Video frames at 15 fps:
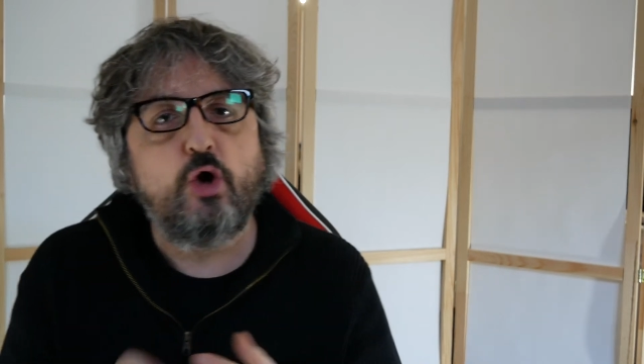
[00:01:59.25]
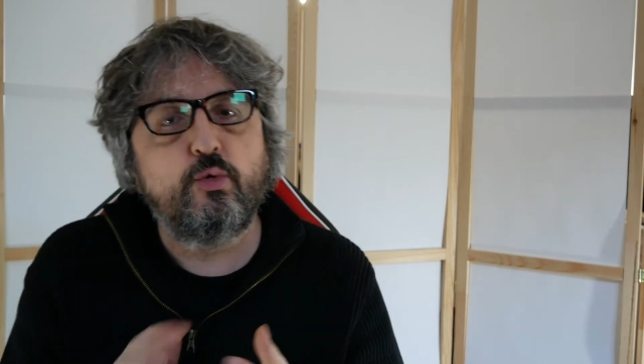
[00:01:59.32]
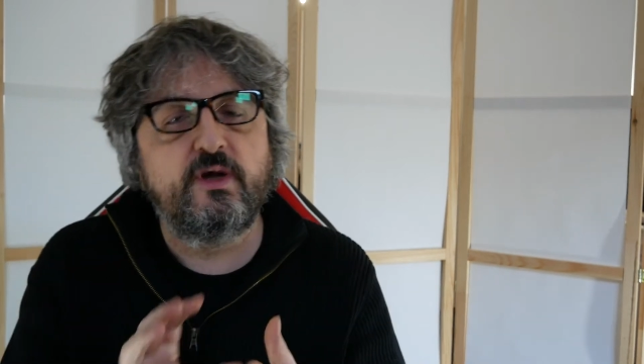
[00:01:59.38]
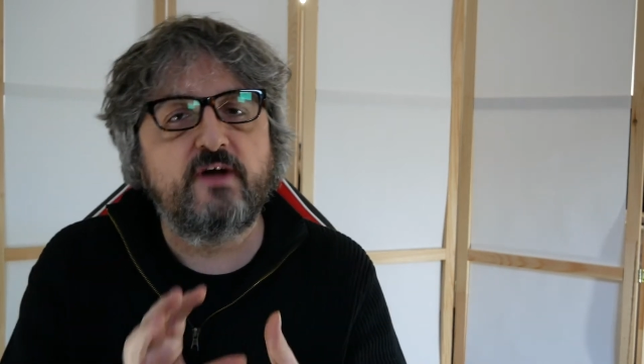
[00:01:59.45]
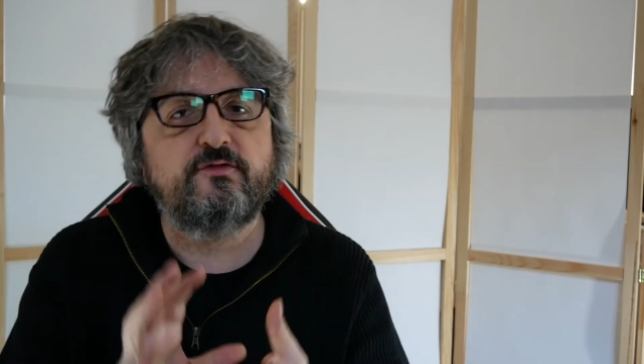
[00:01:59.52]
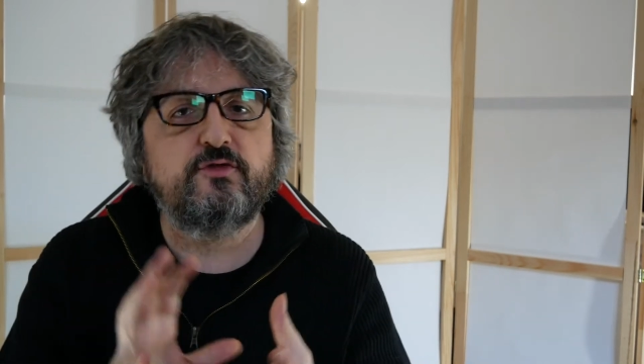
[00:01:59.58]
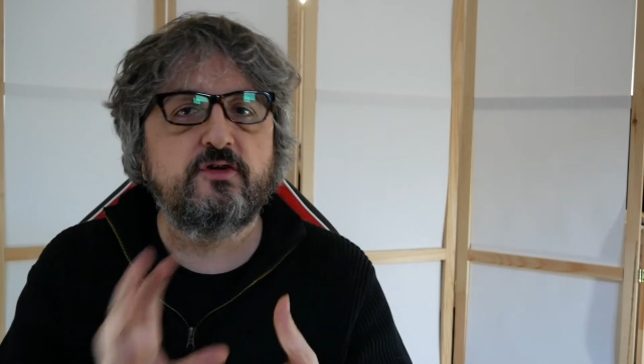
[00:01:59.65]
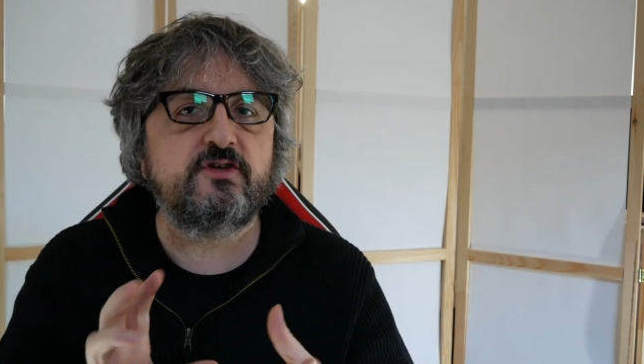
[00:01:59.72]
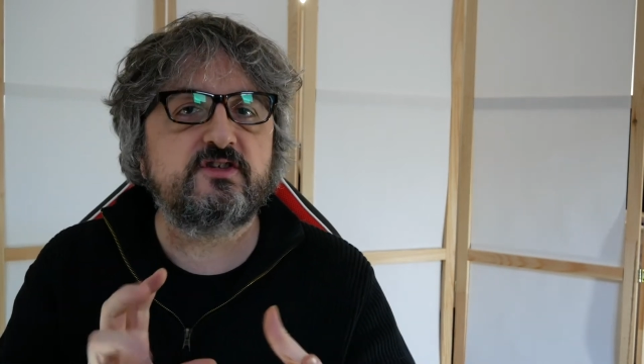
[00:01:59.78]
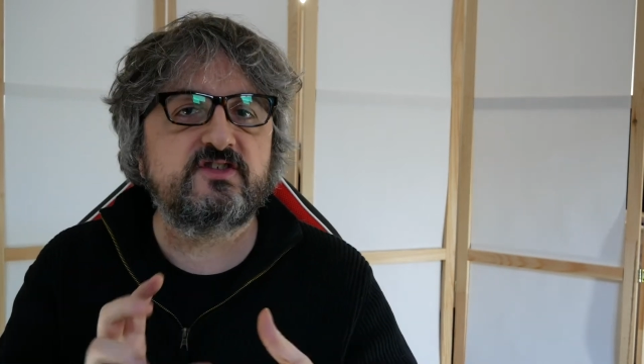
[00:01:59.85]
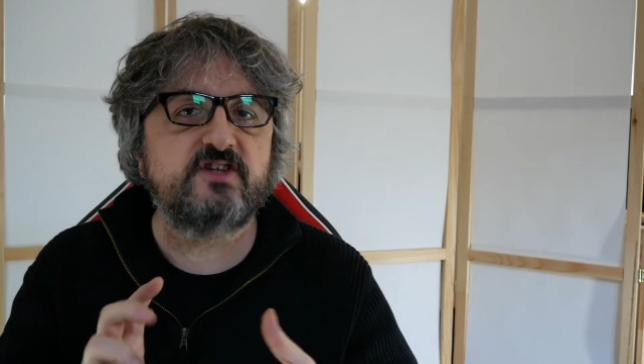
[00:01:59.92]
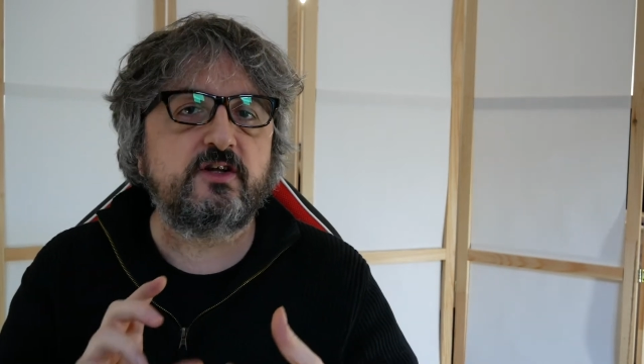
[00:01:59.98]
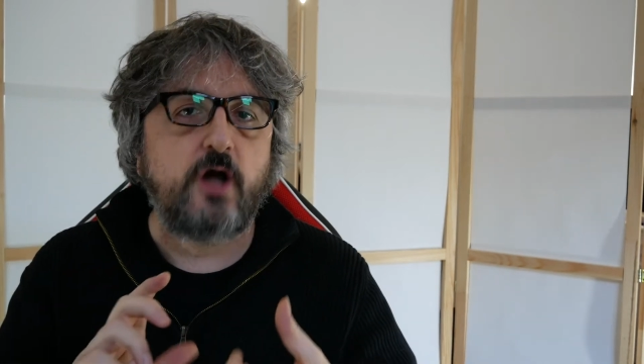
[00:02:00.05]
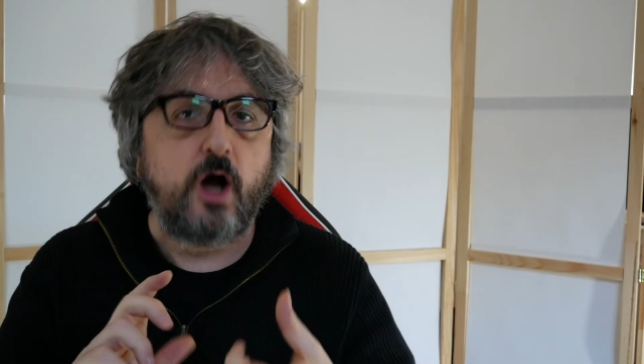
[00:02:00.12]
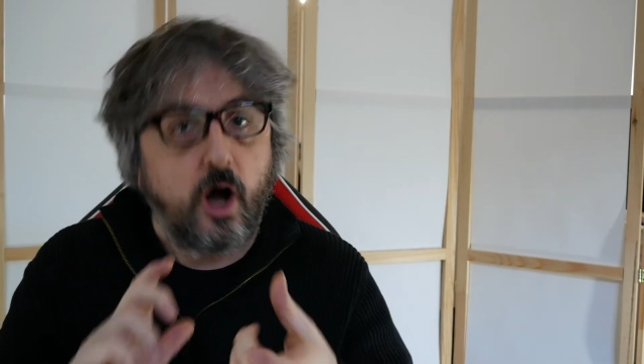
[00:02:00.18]
we have to
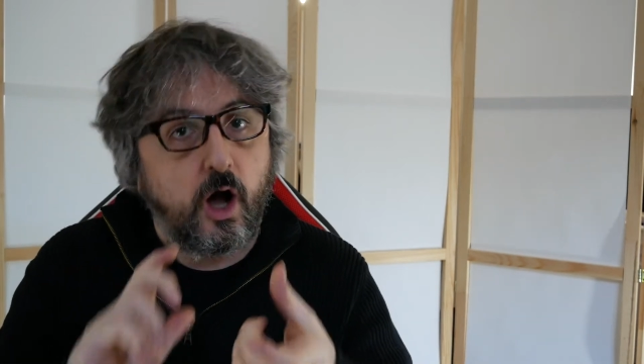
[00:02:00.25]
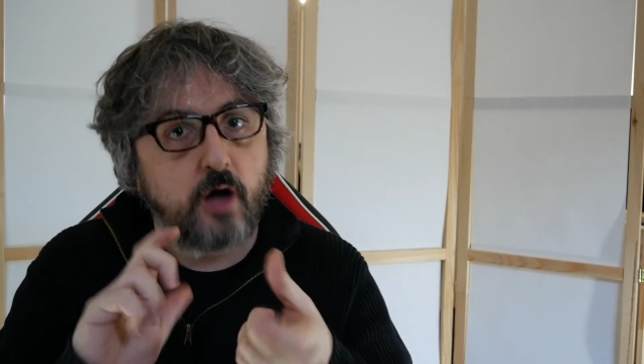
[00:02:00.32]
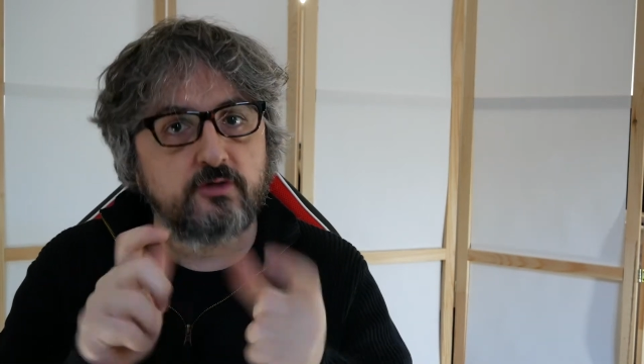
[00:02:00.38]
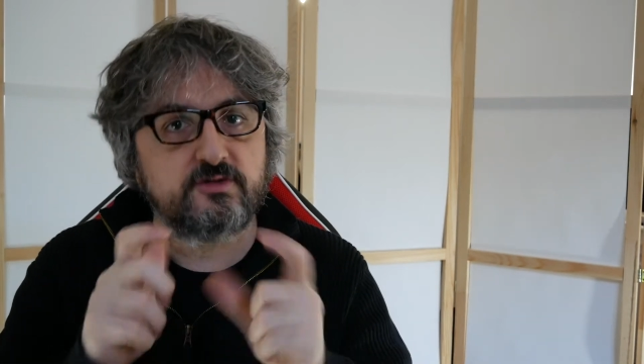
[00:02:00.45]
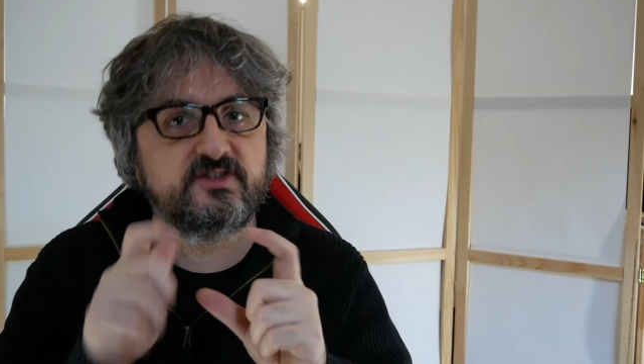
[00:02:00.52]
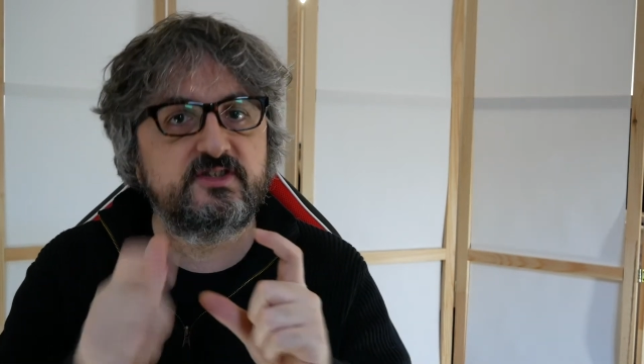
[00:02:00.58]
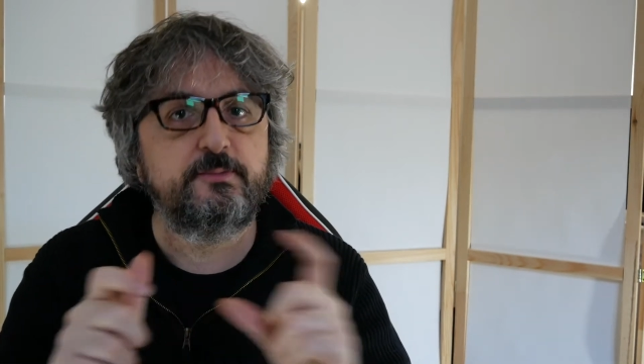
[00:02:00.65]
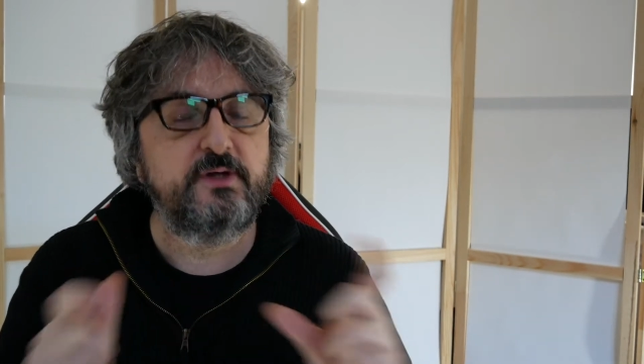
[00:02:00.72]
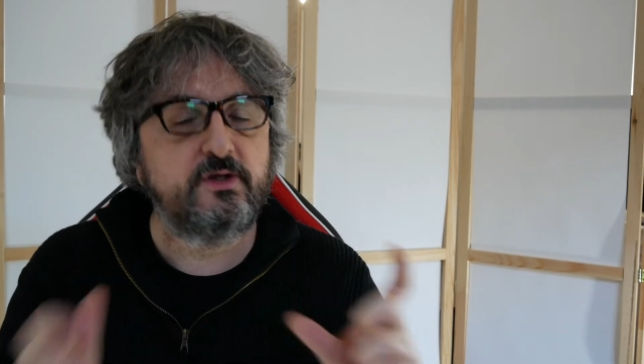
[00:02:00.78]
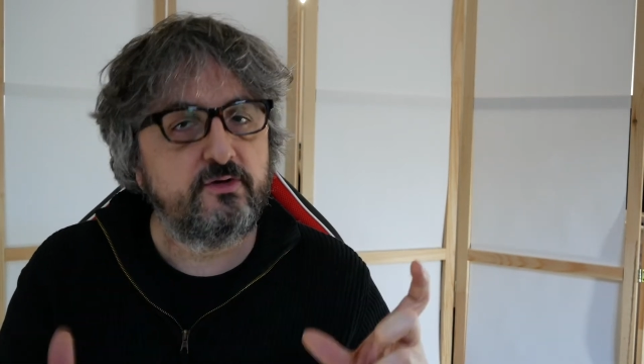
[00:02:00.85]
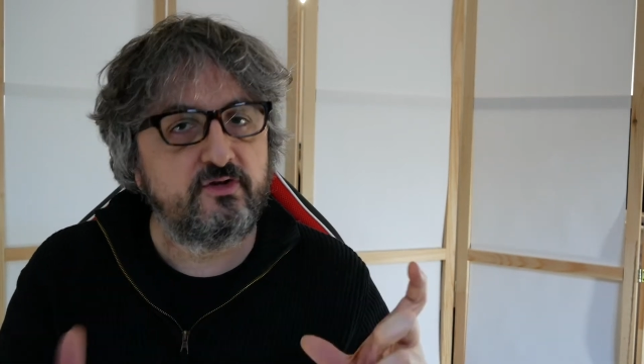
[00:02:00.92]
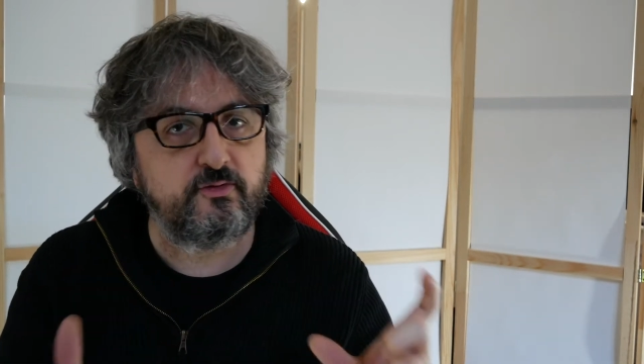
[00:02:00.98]
understand how a CPU